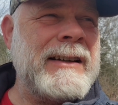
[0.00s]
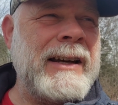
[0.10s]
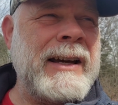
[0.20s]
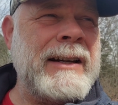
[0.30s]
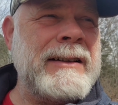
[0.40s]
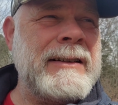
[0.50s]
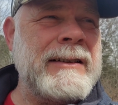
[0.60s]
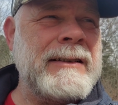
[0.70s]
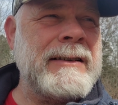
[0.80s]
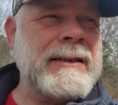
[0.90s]
and
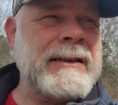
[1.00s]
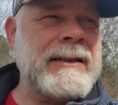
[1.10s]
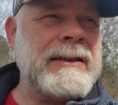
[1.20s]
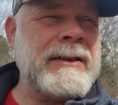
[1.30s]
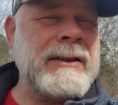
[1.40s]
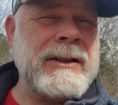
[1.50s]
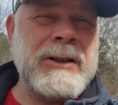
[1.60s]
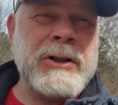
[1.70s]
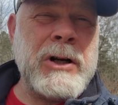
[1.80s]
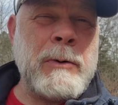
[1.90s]

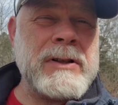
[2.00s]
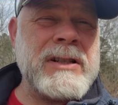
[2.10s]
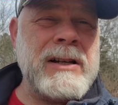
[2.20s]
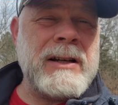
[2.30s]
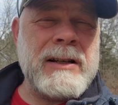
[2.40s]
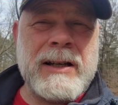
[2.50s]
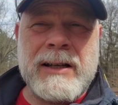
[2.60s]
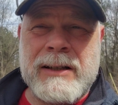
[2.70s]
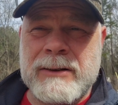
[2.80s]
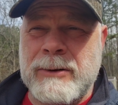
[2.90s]
you know what's
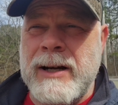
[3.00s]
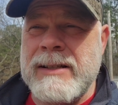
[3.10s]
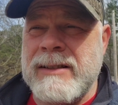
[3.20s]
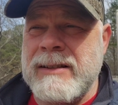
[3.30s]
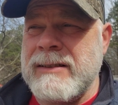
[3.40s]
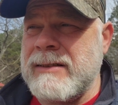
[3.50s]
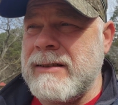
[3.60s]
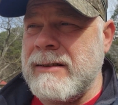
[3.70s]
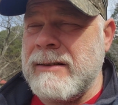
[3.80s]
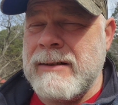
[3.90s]
crazy is
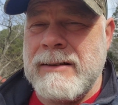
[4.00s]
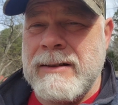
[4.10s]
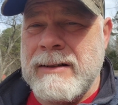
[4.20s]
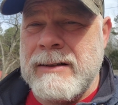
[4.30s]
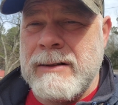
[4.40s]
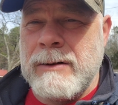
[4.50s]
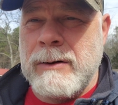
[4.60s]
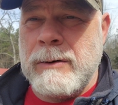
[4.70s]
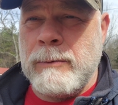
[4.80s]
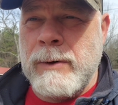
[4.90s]

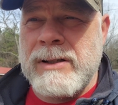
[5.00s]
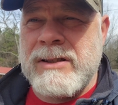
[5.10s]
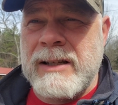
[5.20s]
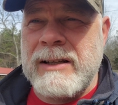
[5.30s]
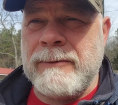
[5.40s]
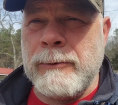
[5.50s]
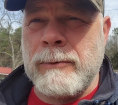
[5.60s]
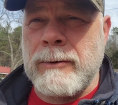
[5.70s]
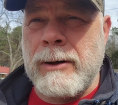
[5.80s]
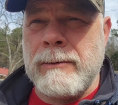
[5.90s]
once they get
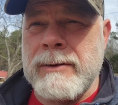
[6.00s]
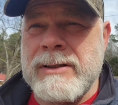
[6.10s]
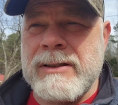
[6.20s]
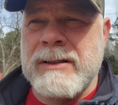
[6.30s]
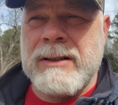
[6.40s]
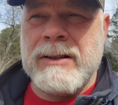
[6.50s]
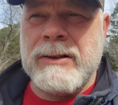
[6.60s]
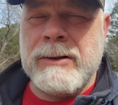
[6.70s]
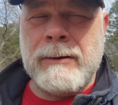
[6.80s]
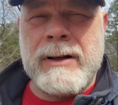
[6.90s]
full grown is
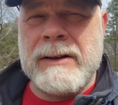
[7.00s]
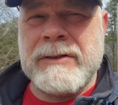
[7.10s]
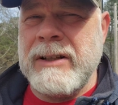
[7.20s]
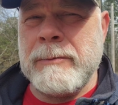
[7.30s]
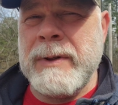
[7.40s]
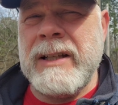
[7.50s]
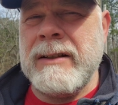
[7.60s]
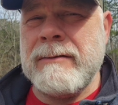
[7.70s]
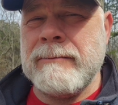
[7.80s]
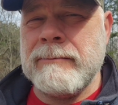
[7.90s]
you don't have to give them
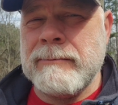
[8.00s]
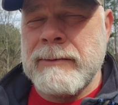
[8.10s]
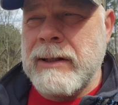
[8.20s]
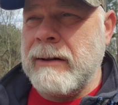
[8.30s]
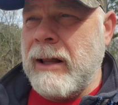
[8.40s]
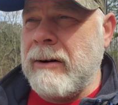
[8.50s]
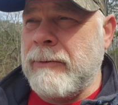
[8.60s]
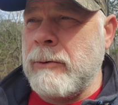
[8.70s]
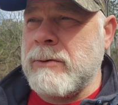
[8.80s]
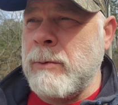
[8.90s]
heat. A lot of
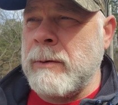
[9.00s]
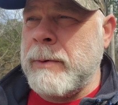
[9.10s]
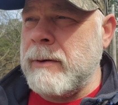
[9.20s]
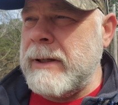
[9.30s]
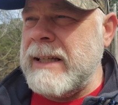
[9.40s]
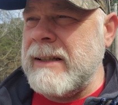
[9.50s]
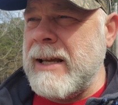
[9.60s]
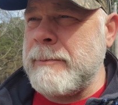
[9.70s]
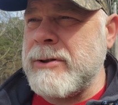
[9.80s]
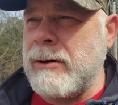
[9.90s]
folks want to put heat
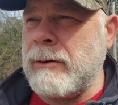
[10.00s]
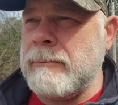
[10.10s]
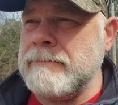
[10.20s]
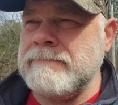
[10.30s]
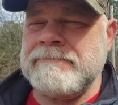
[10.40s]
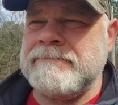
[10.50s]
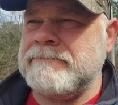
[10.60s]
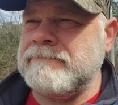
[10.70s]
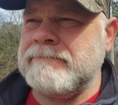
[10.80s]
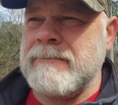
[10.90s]
lamps on them.
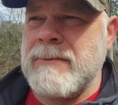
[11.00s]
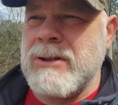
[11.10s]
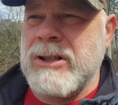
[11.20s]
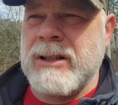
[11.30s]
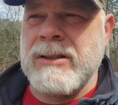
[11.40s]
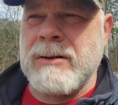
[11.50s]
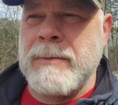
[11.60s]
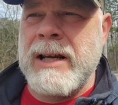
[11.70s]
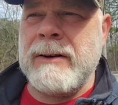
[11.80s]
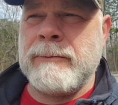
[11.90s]
Chickens are
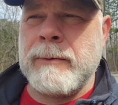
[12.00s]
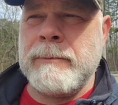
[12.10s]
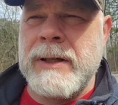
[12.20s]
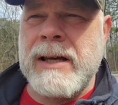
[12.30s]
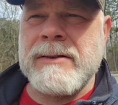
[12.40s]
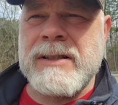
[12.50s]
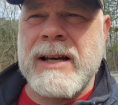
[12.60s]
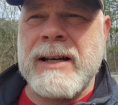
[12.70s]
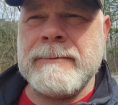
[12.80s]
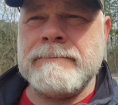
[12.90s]
made for be
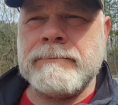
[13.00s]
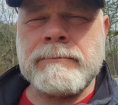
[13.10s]
outside.